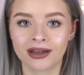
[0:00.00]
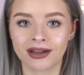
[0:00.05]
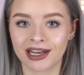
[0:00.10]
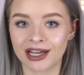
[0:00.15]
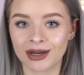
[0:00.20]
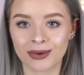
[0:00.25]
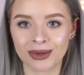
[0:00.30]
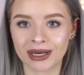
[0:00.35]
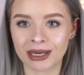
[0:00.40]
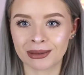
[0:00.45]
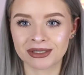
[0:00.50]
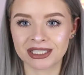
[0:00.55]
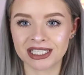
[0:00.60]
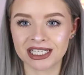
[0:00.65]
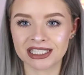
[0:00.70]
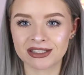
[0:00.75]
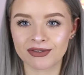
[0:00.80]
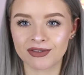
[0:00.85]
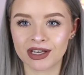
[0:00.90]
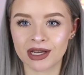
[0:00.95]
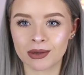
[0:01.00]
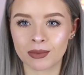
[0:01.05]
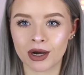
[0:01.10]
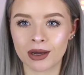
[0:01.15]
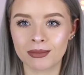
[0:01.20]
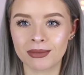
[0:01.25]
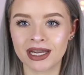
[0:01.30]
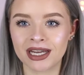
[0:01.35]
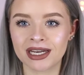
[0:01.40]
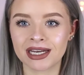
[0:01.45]
liquid lipsticks if you get
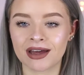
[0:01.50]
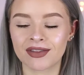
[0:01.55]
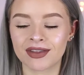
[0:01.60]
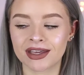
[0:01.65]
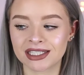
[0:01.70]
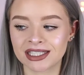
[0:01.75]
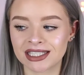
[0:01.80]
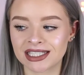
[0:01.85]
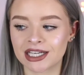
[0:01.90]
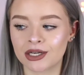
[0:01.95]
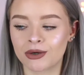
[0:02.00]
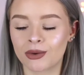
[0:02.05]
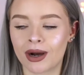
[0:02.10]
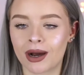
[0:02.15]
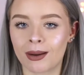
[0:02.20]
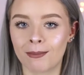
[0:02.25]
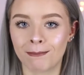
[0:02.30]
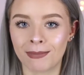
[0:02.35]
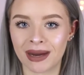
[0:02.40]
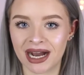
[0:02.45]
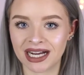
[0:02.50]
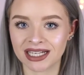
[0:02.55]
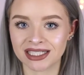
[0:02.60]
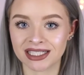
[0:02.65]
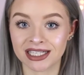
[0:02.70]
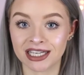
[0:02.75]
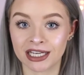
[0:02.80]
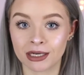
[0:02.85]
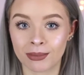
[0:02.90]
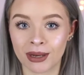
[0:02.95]
what I mean and they're still
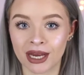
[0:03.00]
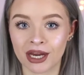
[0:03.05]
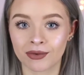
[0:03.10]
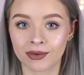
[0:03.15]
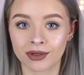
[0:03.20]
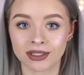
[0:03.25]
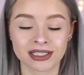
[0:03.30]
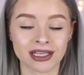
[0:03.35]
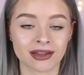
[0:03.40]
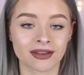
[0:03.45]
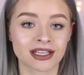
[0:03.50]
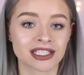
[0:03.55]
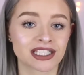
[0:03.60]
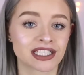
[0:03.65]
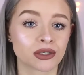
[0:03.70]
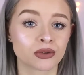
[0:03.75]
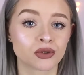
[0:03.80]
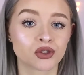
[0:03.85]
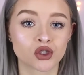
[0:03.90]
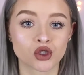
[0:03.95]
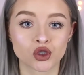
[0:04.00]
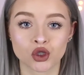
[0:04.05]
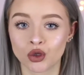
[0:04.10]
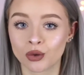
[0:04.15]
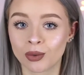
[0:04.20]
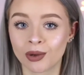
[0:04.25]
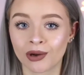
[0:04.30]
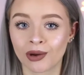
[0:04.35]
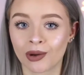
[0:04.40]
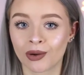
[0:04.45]
matte in appearance and they're still
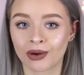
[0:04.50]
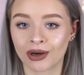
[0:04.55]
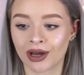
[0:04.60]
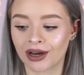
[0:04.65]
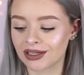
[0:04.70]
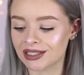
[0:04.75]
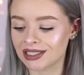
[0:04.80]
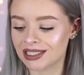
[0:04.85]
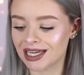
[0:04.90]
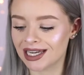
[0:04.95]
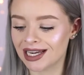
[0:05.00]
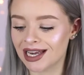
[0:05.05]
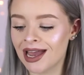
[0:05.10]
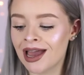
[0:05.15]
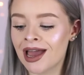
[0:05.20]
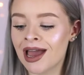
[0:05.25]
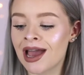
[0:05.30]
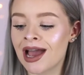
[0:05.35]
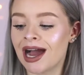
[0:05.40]
super long lasting